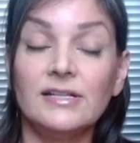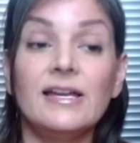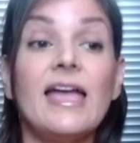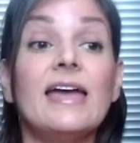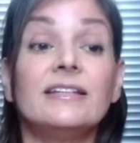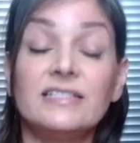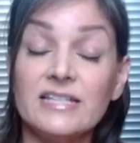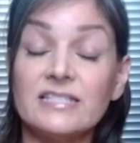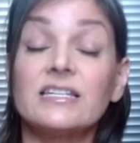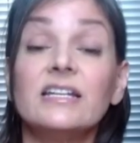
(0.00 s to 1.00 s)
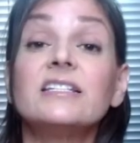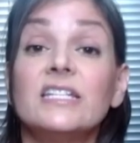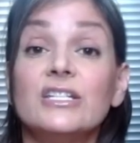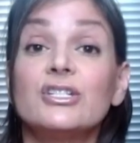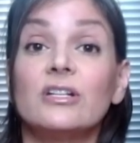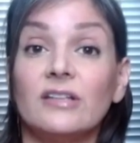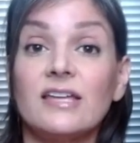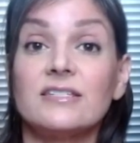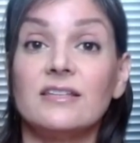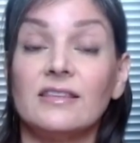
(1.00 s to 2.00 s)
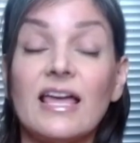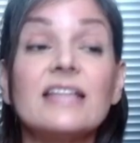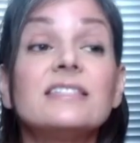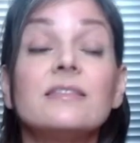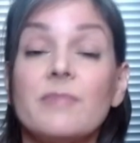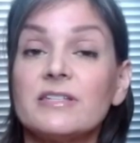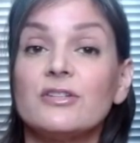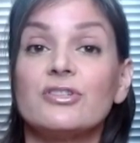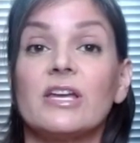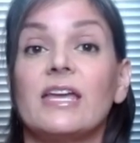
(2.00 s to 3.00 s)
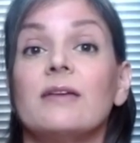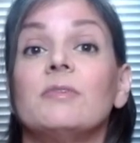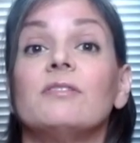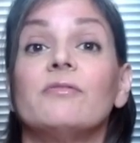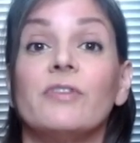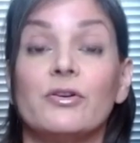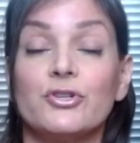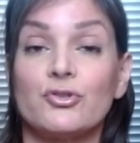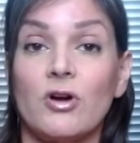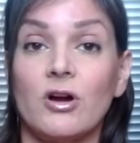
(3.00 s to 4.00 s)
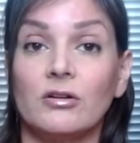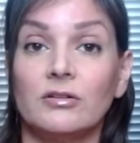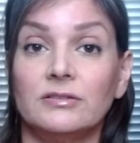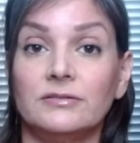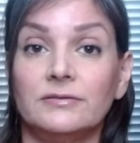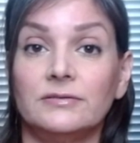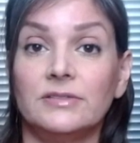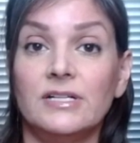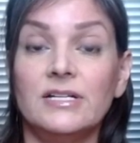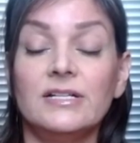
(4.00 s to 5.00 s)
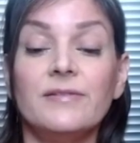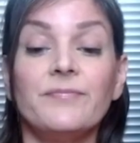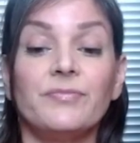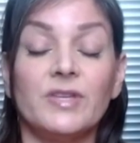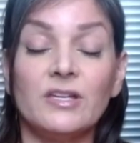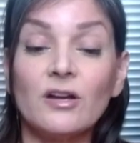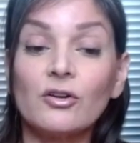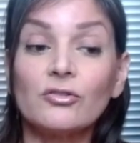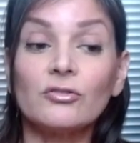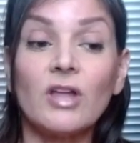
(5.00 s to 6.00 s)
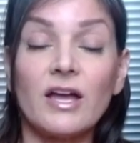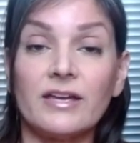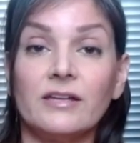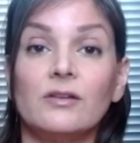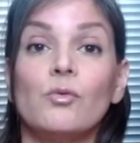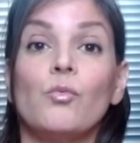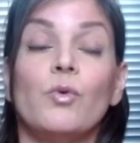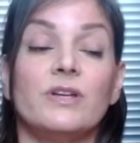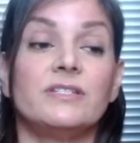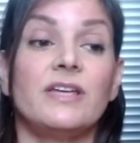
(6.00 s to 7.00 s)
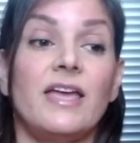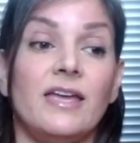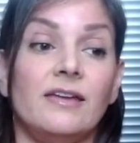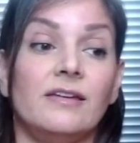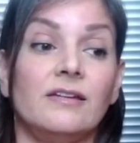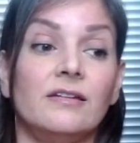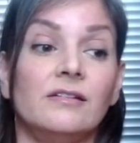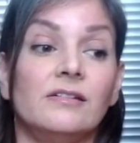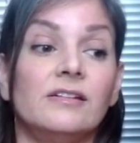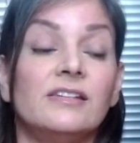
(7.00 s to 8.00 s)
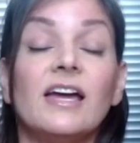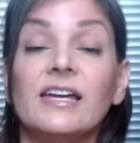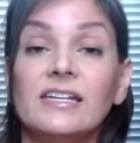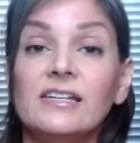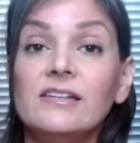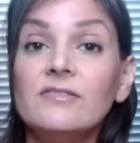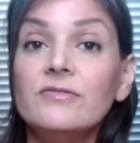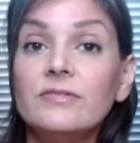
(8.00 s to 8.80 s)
And it's going to teach it a lesson. That's the message that came in very strong. The younger lion was a naive